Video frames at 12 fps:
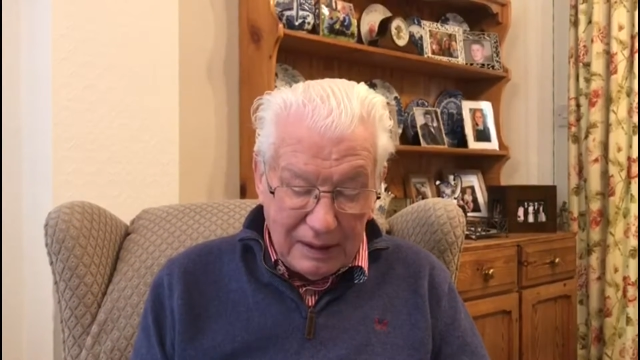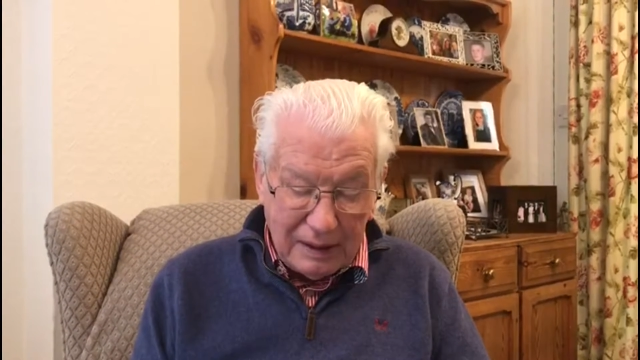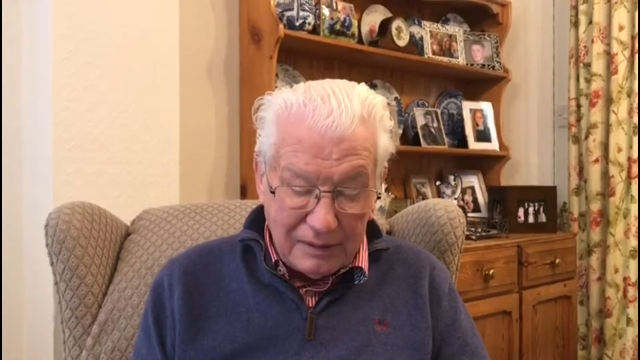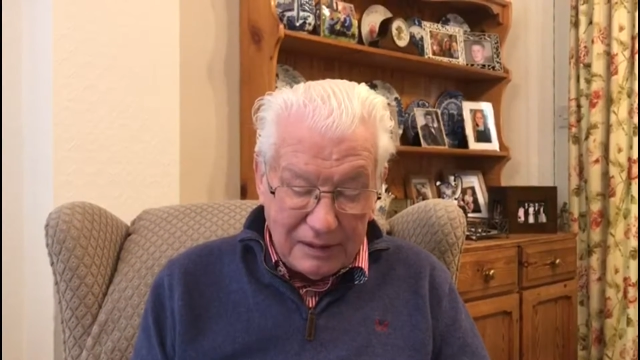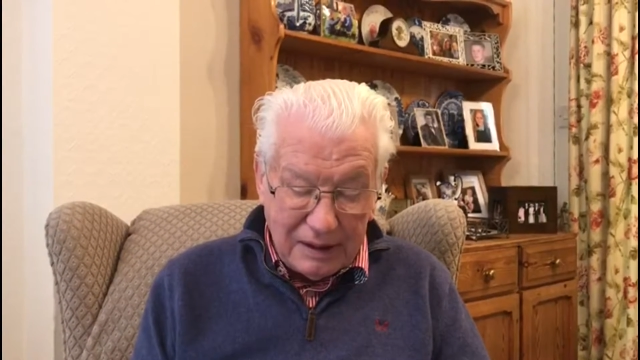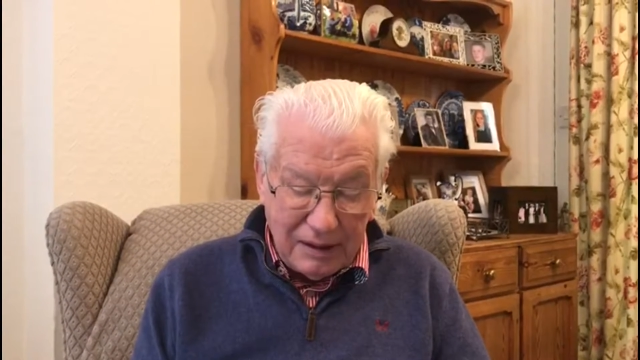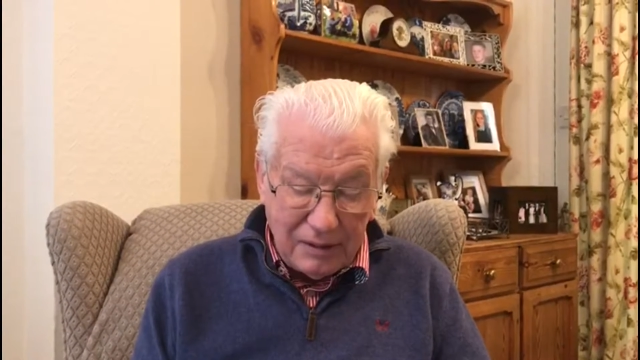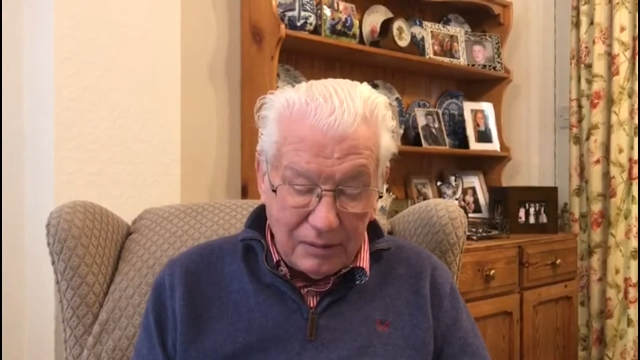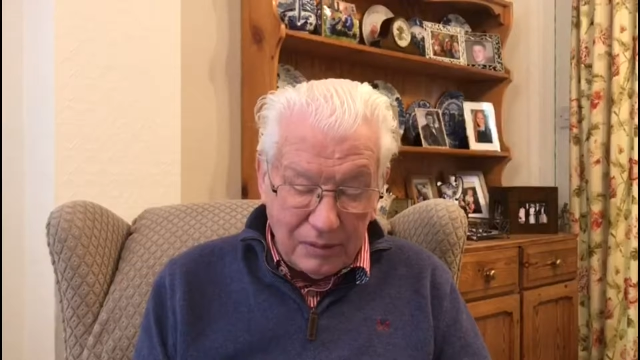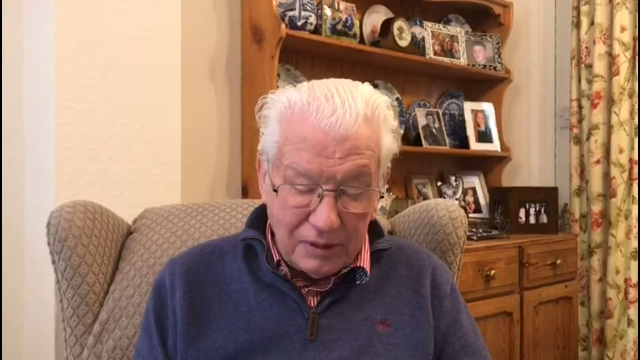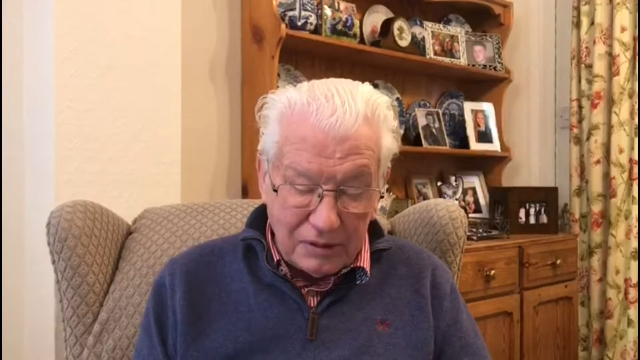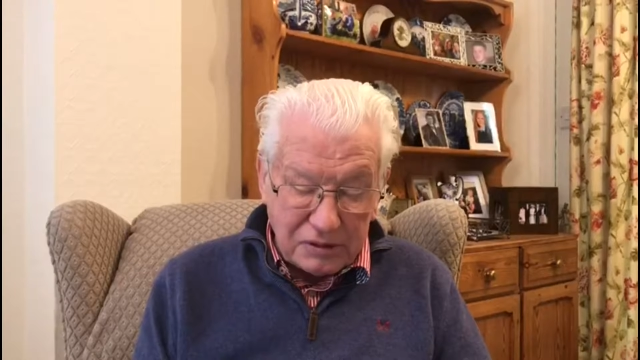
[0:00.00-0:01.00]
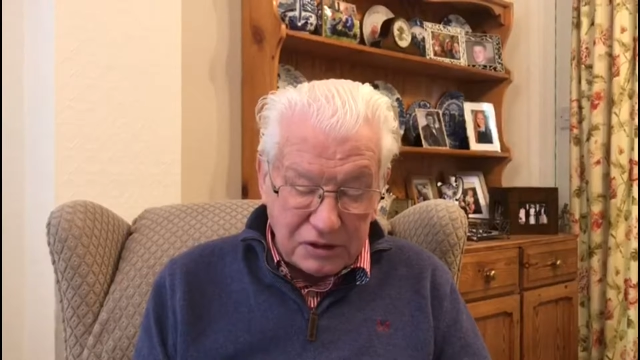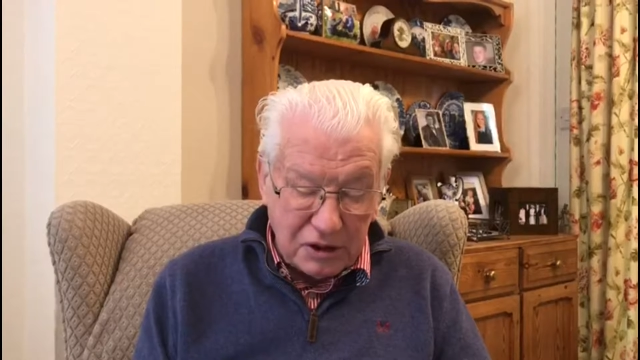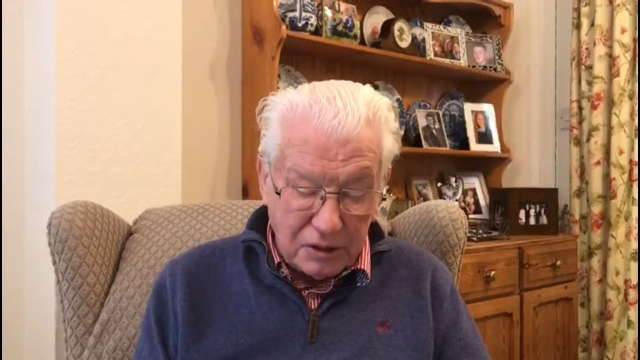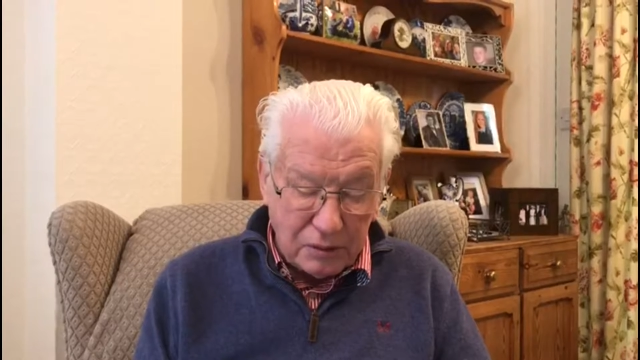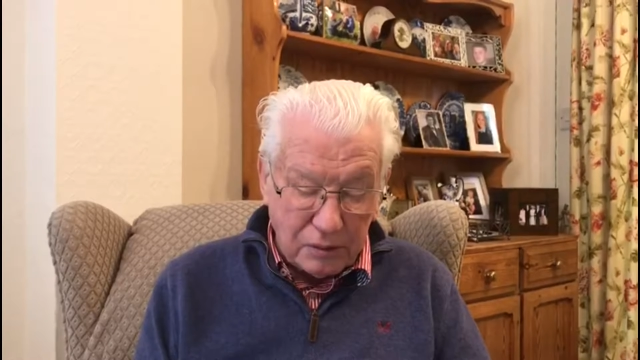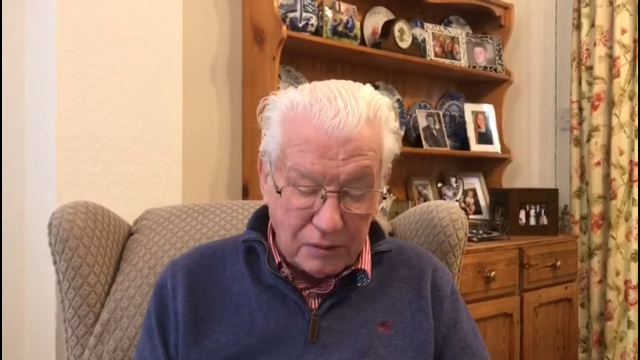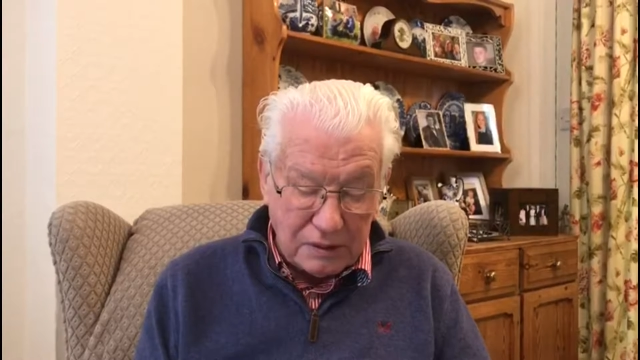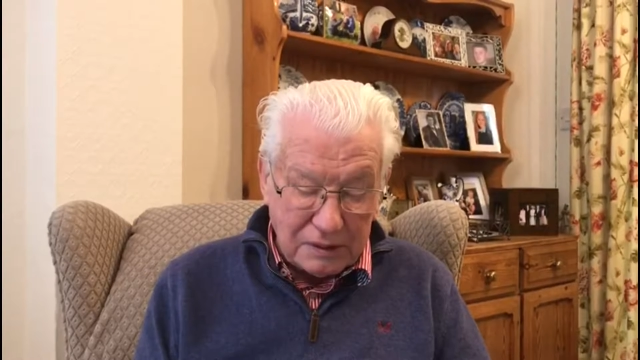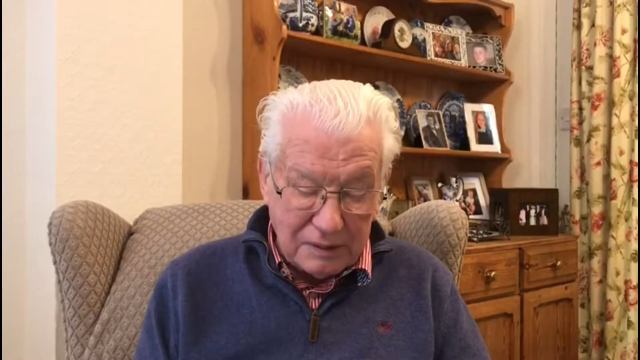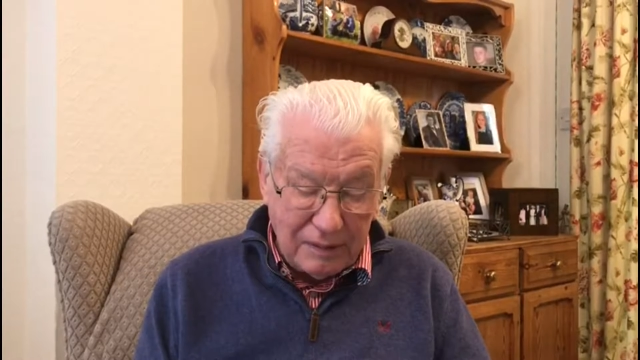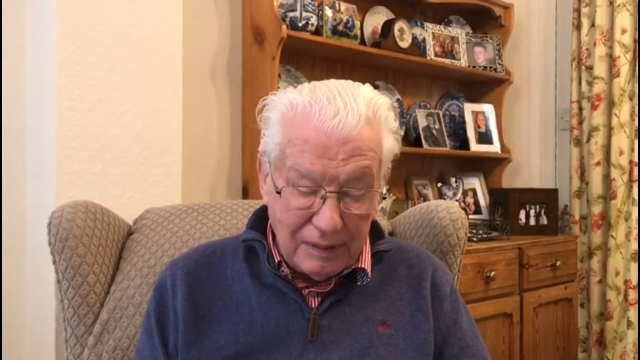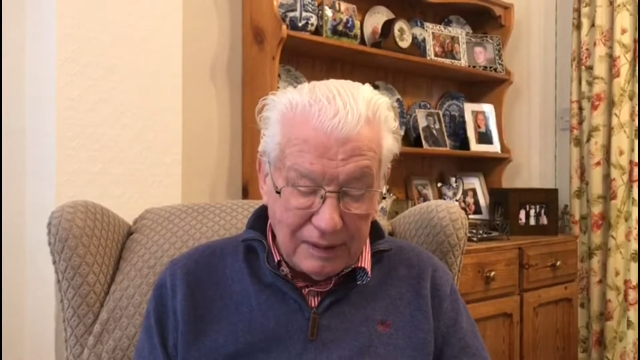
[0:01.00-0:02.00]
and there we're told
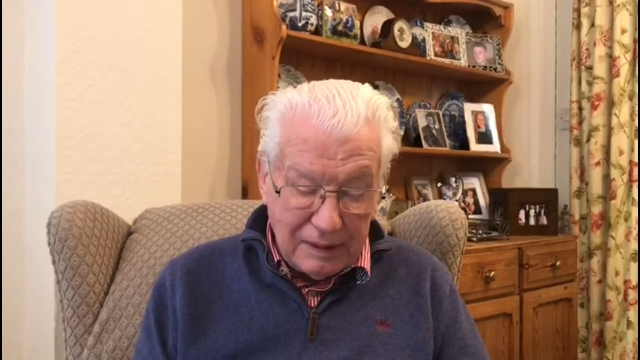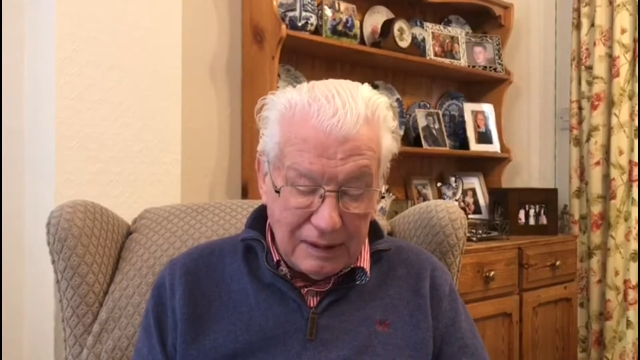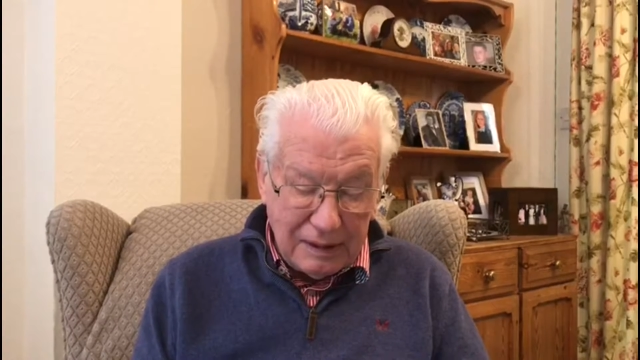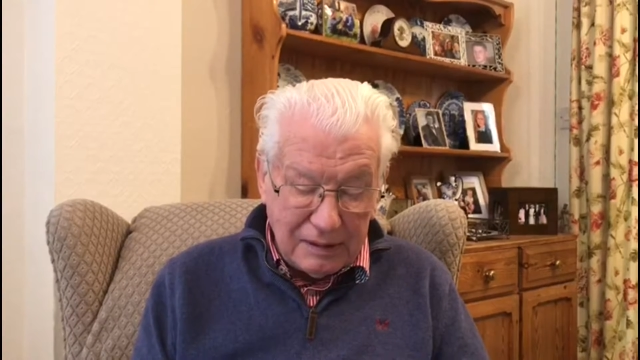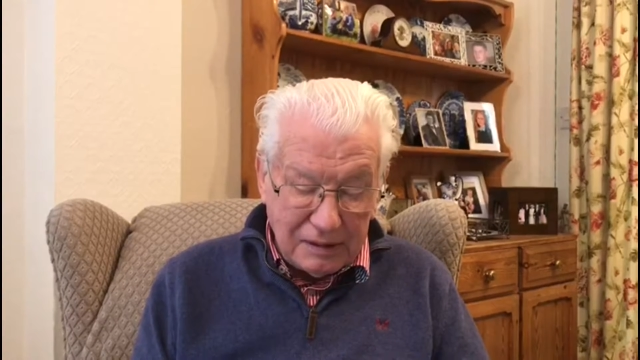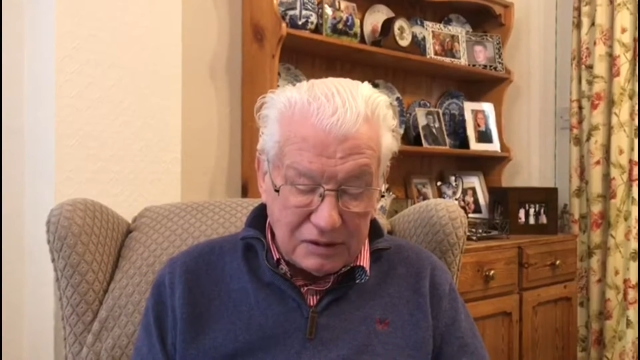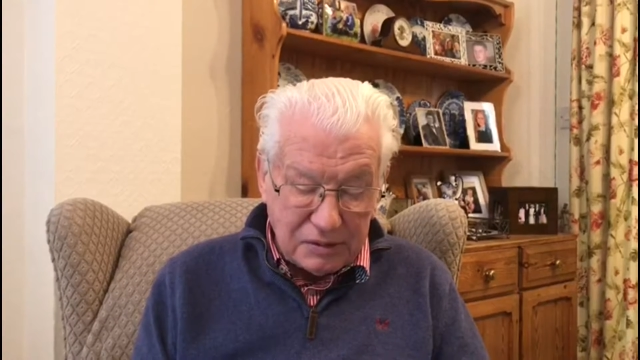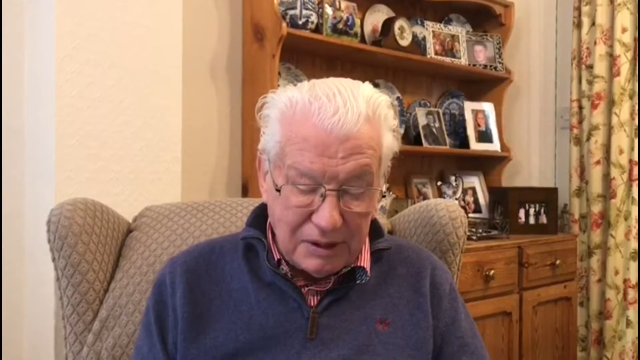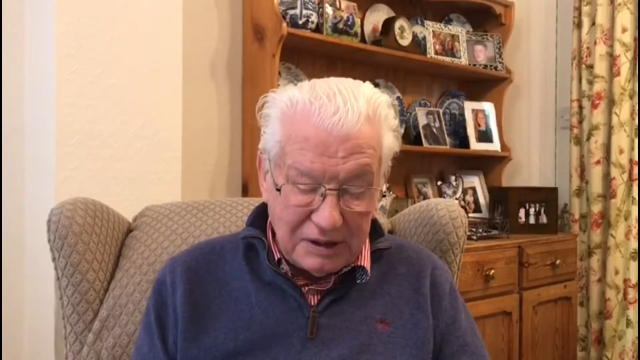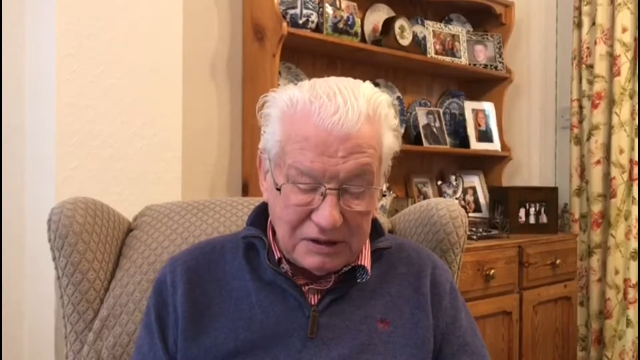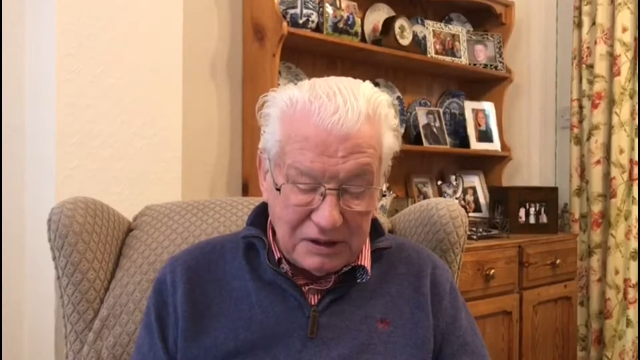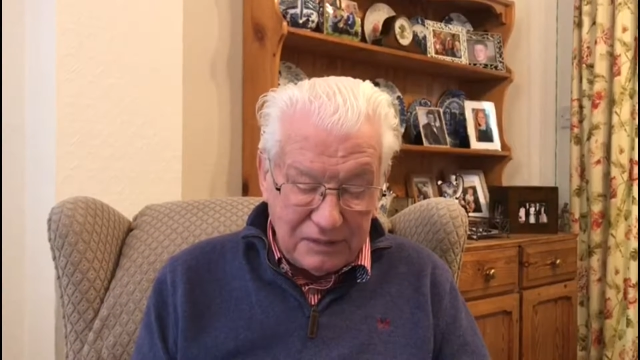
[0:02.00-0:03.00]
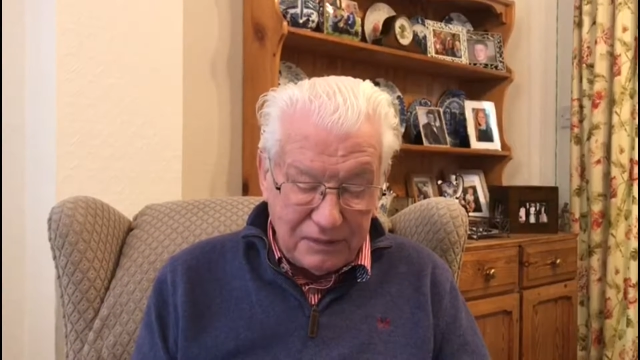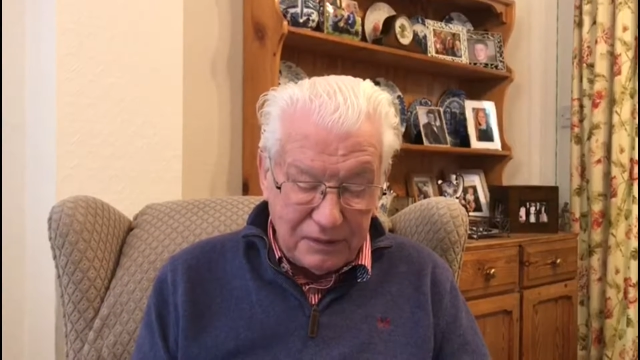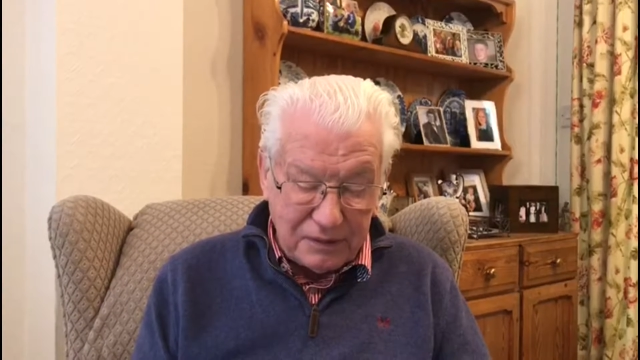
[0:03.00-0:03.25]
in the 31st